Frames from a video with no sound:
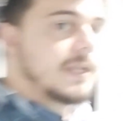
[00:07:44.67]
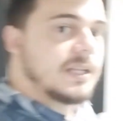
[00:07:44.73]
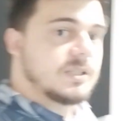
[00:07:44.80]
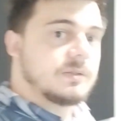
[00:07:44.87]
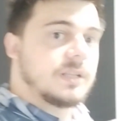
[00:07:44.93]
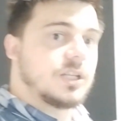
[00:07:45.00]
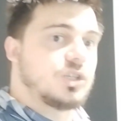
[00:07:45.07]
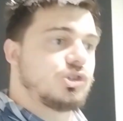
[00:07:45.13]

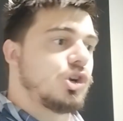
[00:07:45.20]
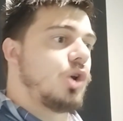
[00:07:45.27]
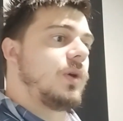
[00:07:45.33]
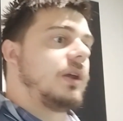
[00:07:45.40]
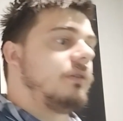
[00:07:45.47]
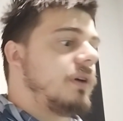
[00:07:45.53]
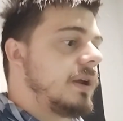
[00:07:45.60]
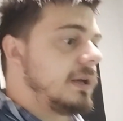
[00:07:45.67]
showing
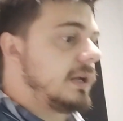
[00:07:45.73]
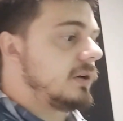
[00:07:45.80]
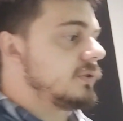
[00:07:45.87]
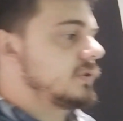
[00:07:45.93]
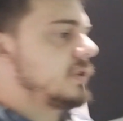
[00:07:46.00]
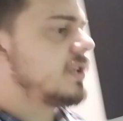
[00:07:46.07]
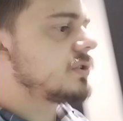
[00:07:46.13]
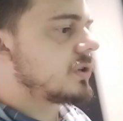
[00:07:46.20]
right now, so
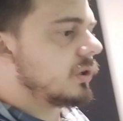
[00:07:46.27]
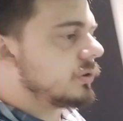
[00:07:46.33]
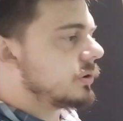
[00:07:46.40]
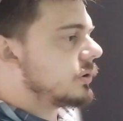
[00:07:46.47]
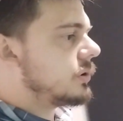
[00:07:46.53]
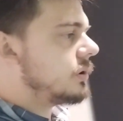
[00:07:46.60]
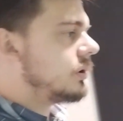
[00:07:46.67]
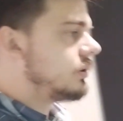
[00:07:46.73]
that's good.
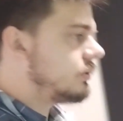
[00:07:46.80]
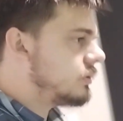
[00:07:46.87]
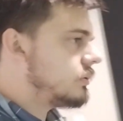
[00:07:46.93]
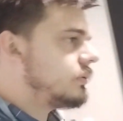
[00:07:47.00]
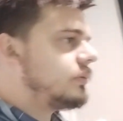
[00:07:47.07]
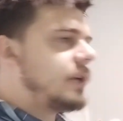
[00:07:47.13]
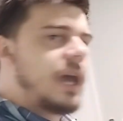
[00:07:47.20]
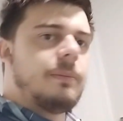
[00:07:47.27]

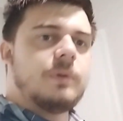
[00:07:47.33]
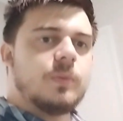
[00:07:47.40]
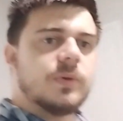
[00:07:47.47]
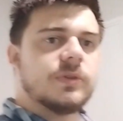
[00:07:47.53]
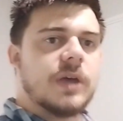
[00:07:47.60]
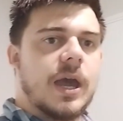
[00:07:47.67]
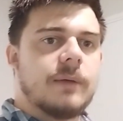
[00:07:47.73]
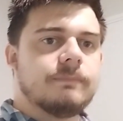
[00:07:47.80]
Happy with that.